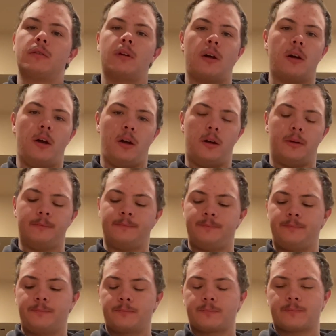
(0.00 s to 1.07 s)

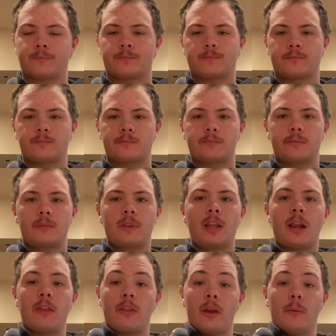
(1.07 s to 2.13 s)

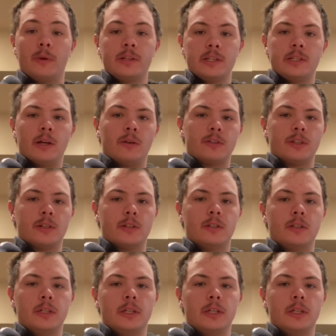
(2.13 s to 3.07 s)
then I went to Delta,